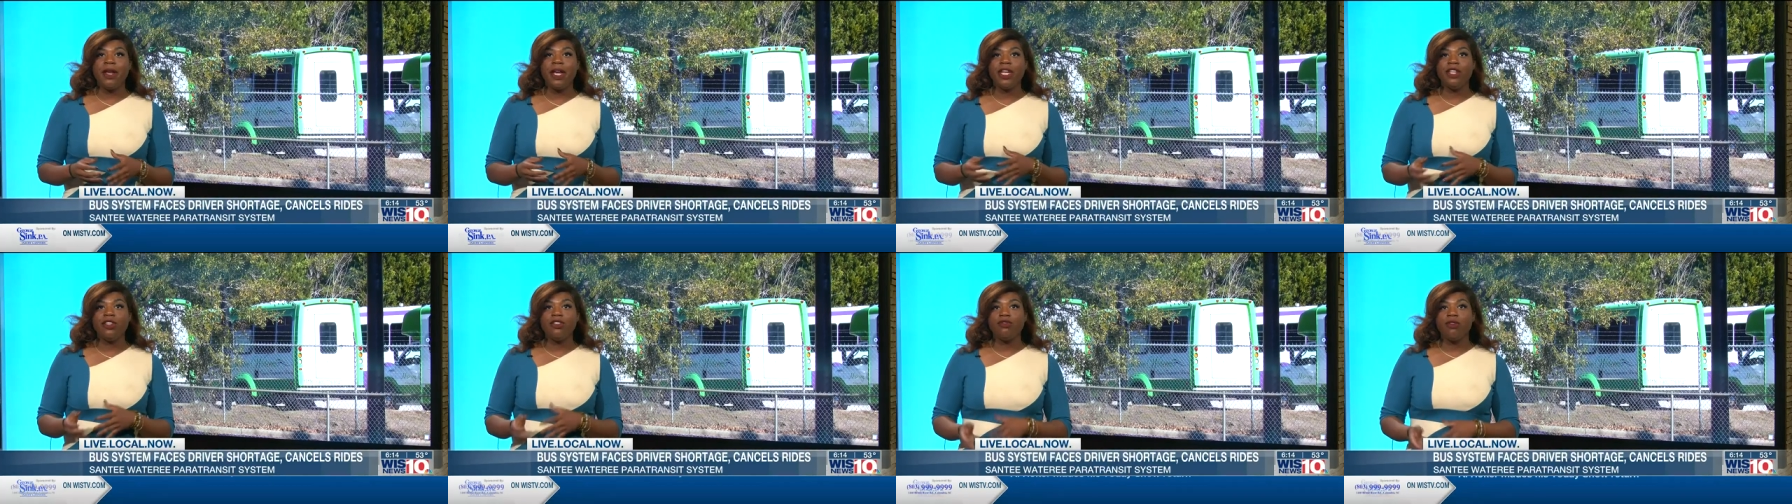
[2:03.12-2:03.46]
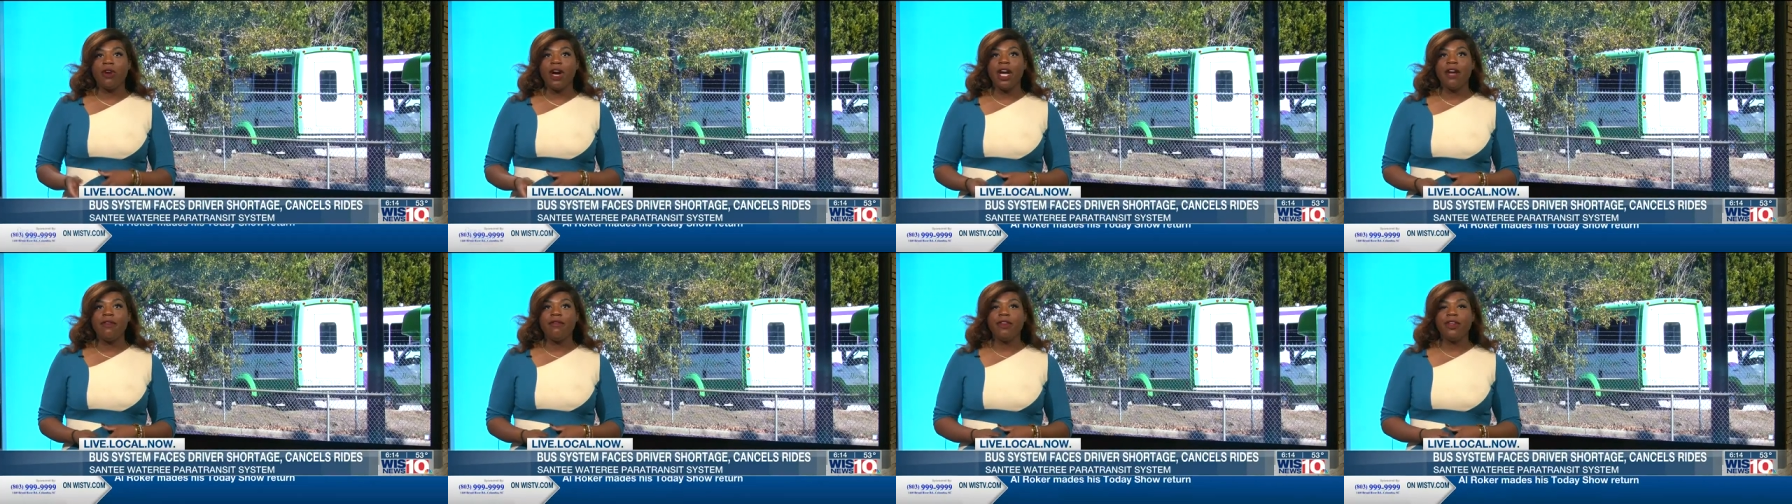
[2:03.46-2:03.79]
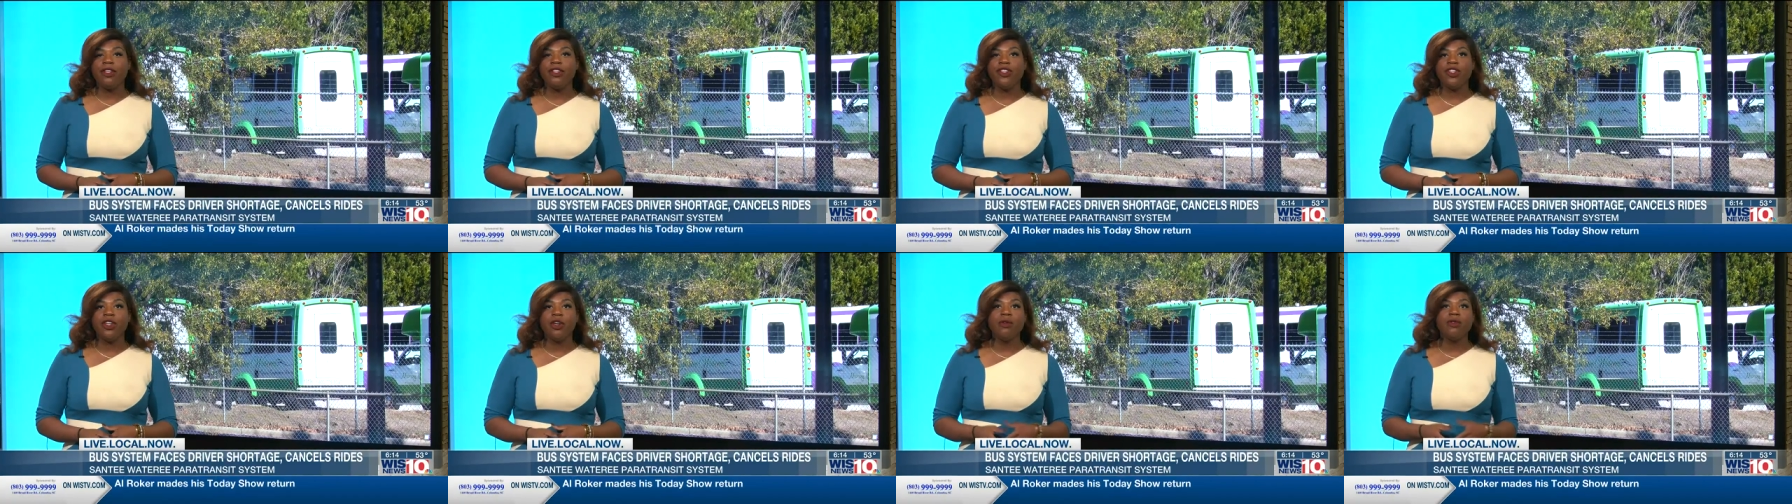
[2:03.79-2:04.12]
a
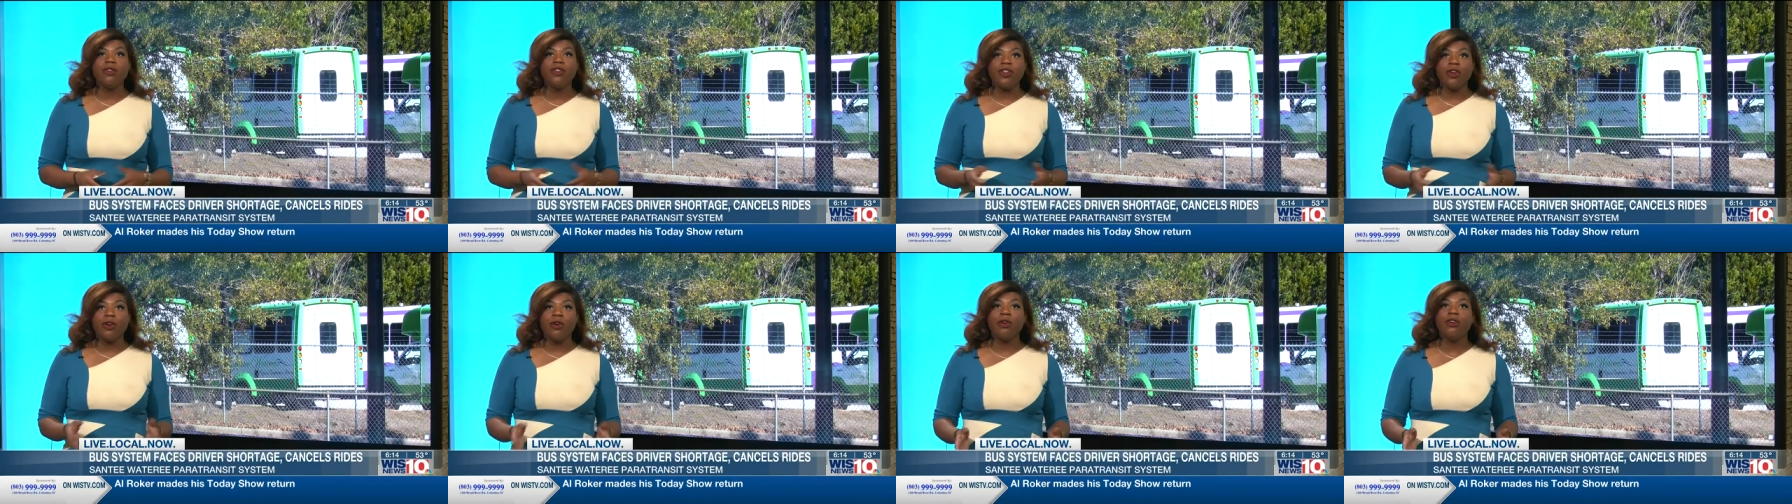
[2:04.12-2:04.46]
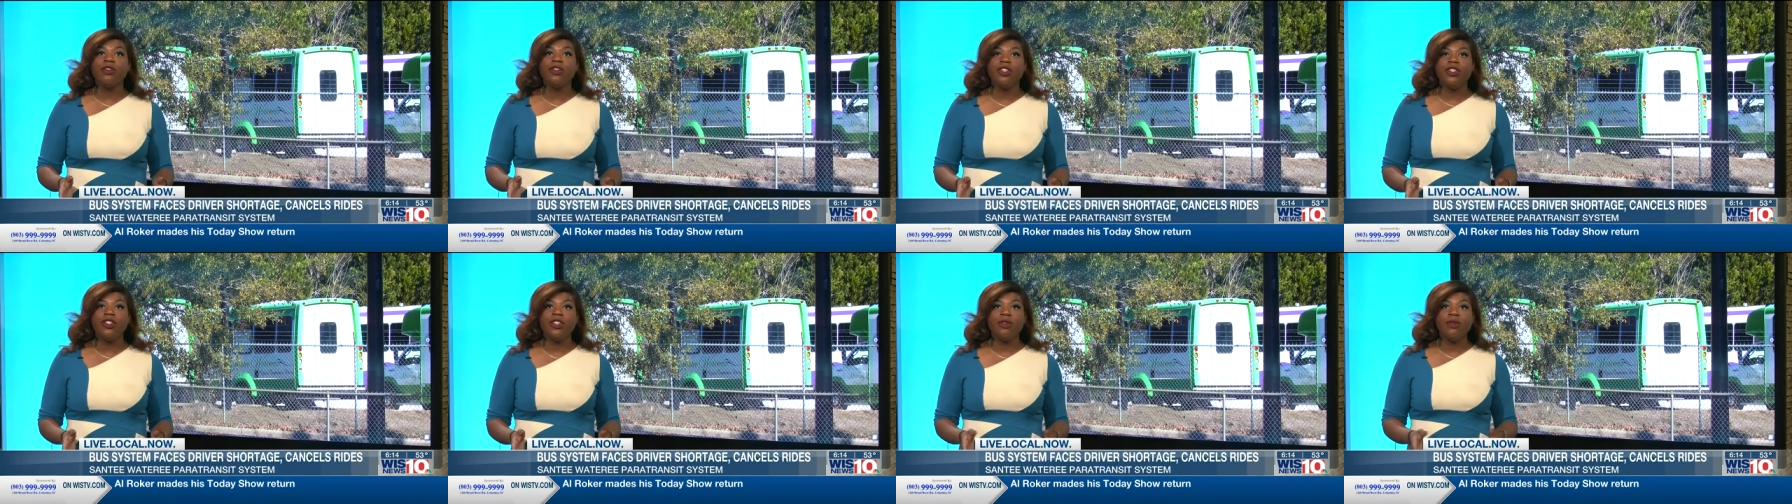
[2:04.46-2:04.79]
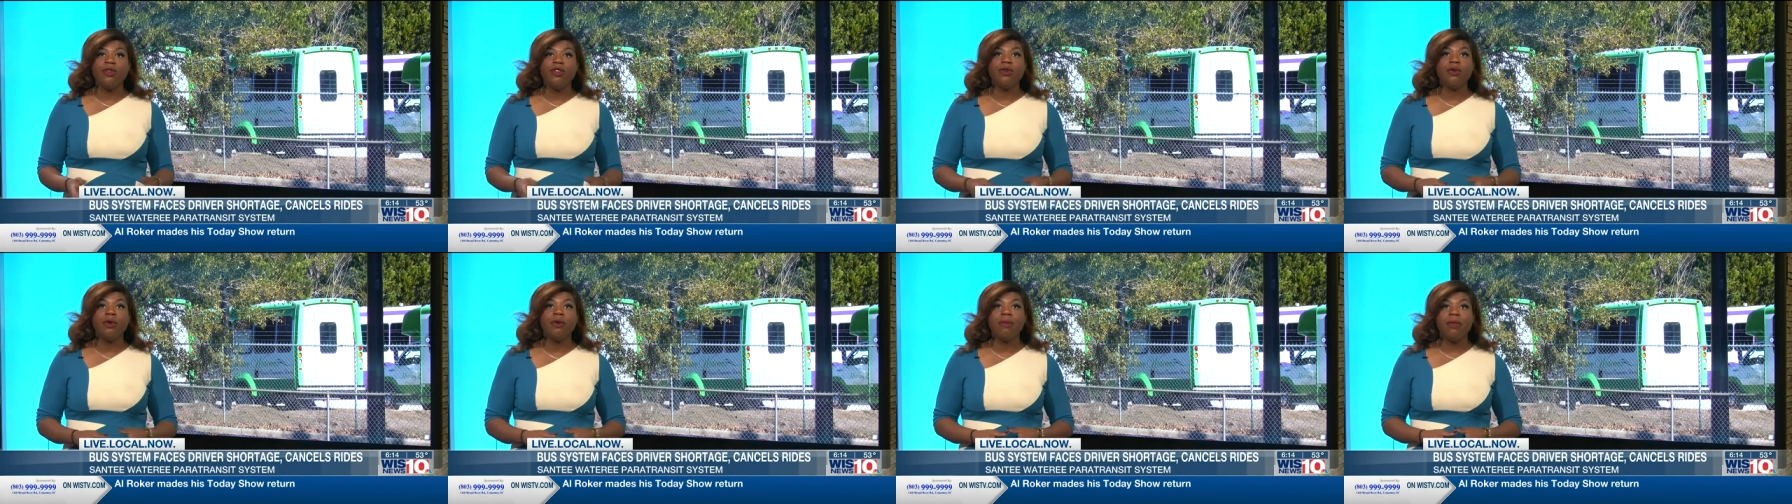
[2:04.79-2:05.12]
driver, Jones urges
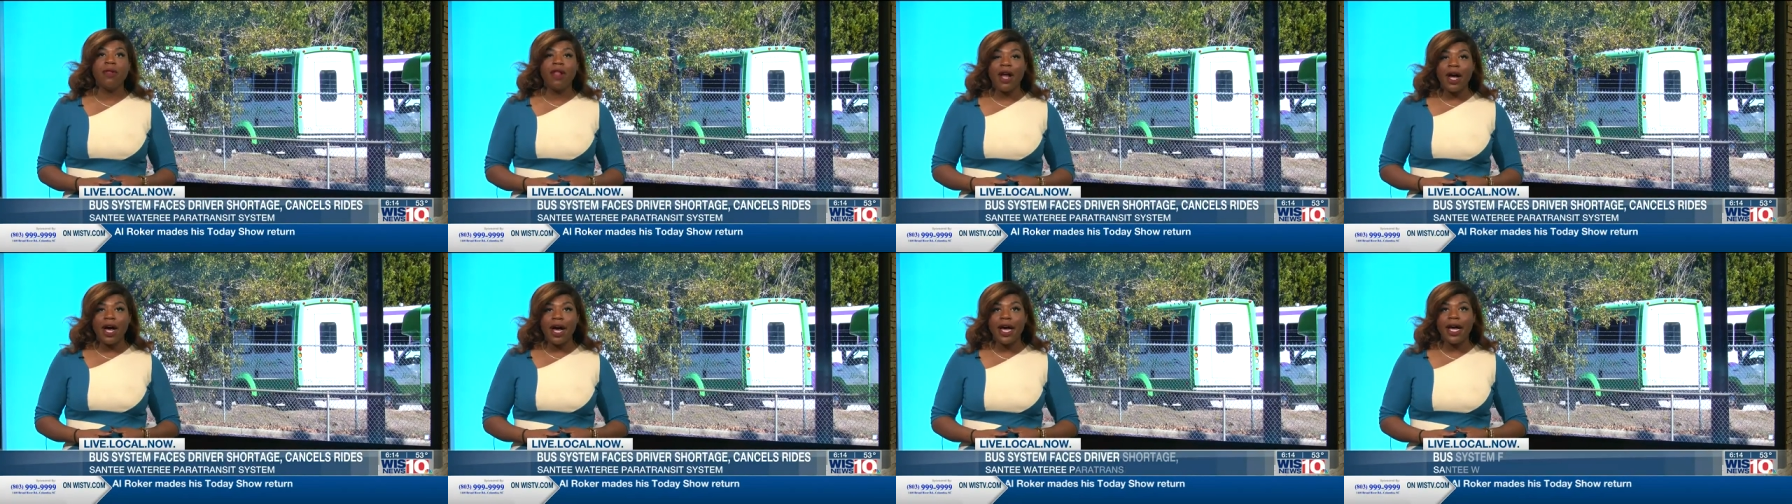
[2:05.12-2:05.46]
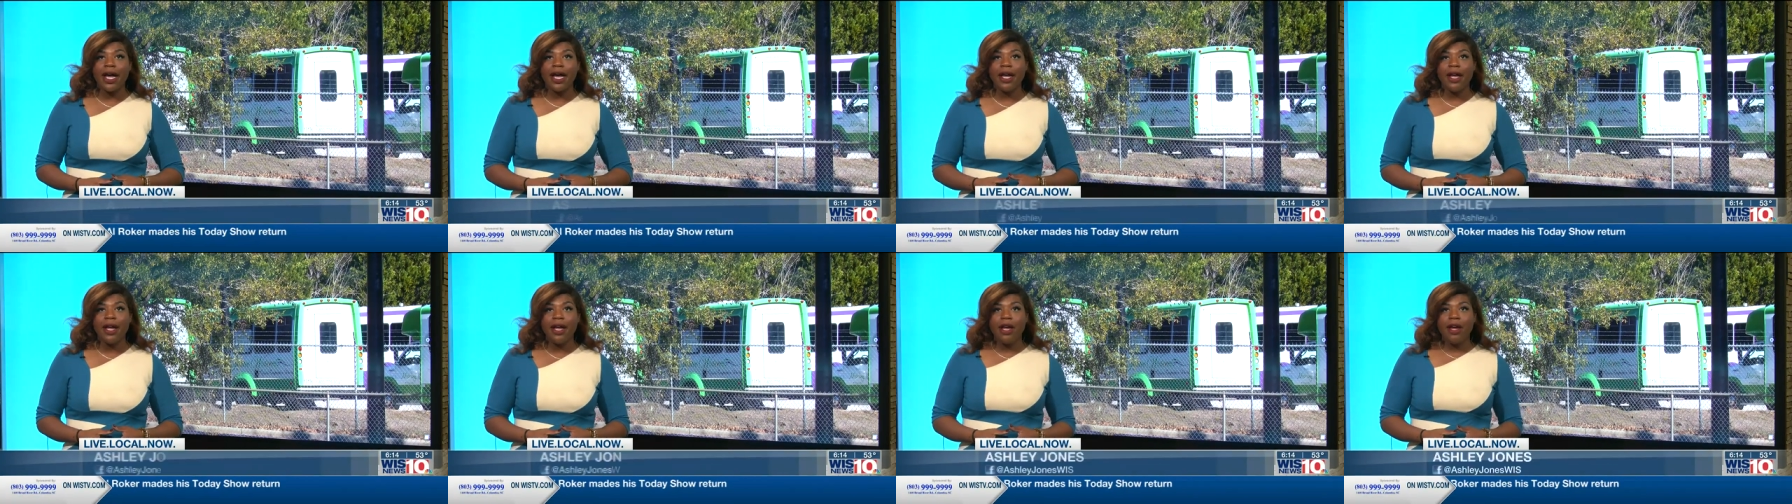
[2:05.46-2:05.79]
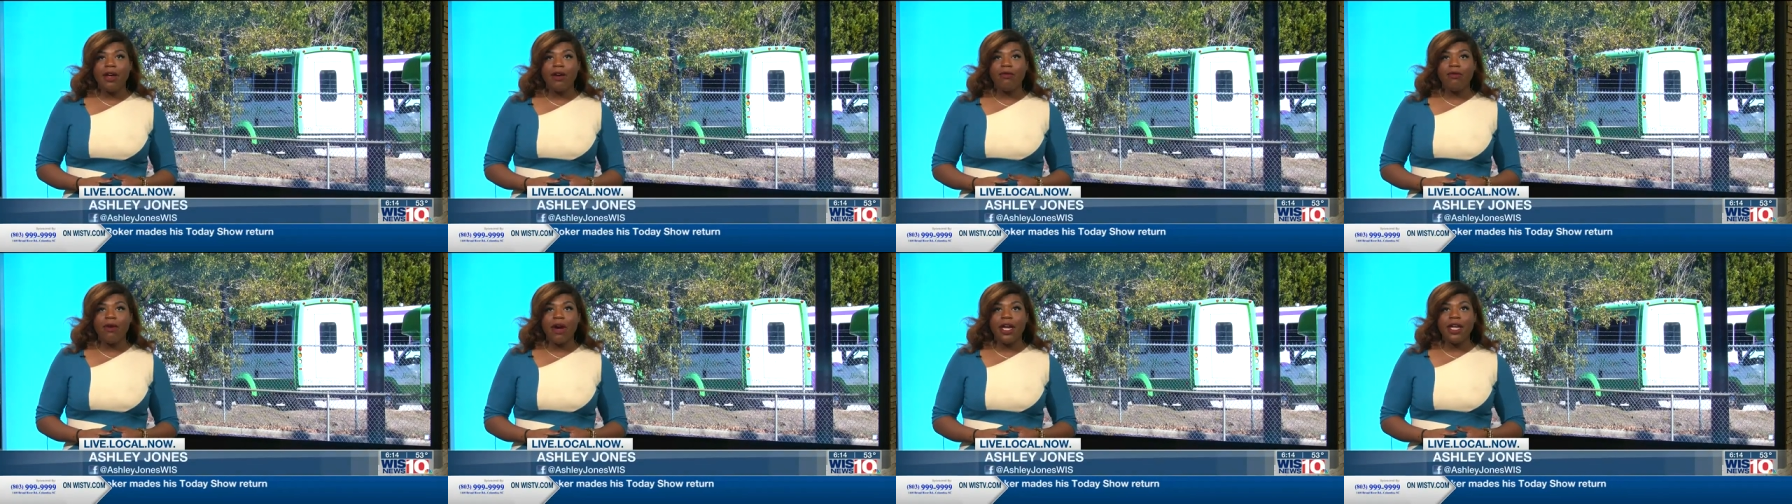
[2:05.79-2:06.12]
you to apply.
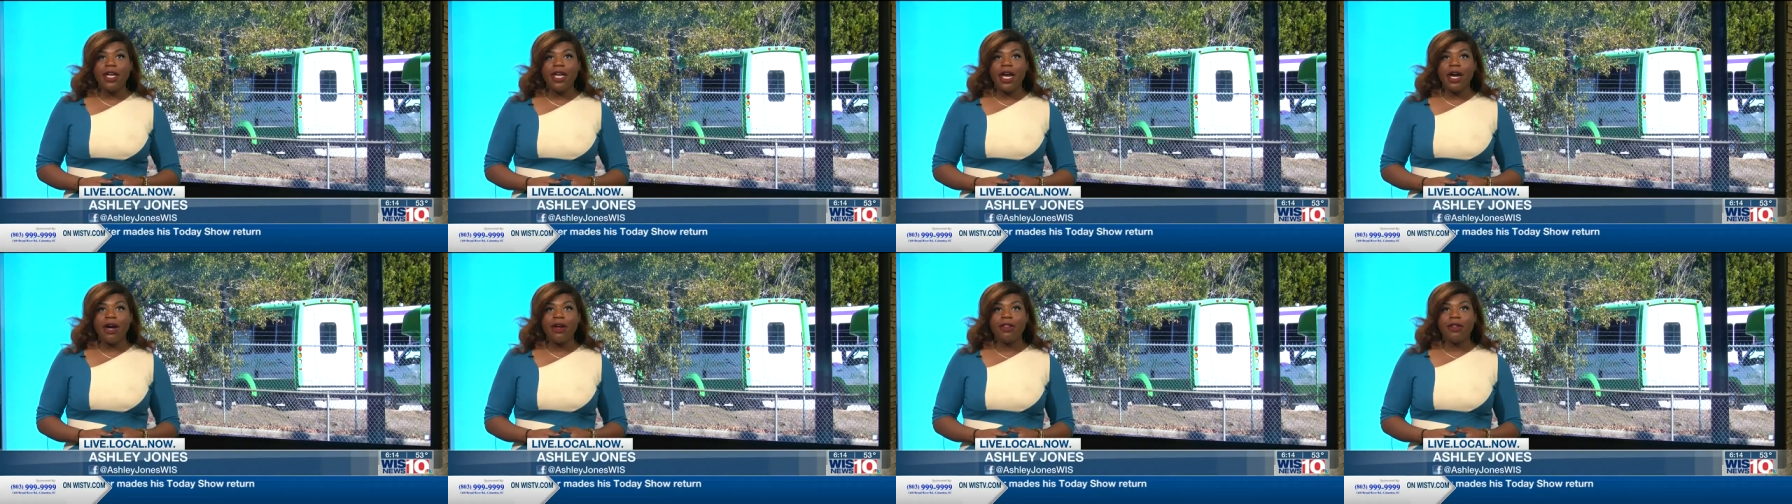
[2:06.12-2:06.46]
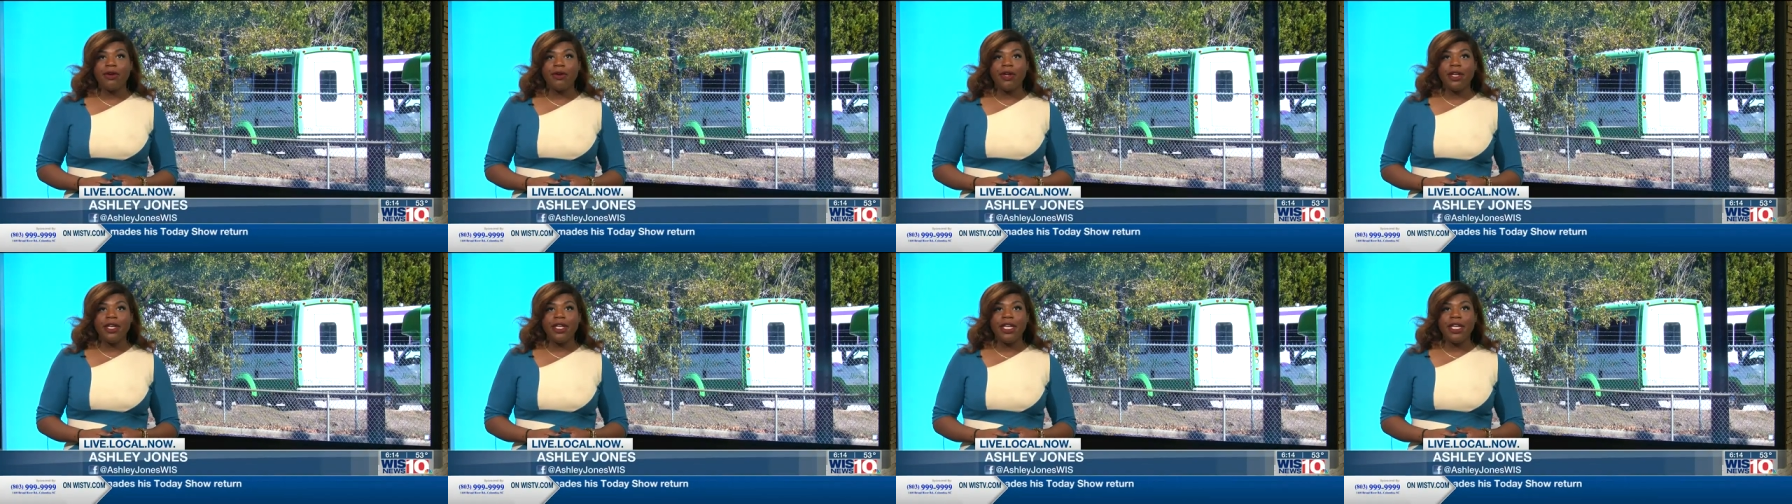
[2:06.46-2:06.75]
Right now, they're in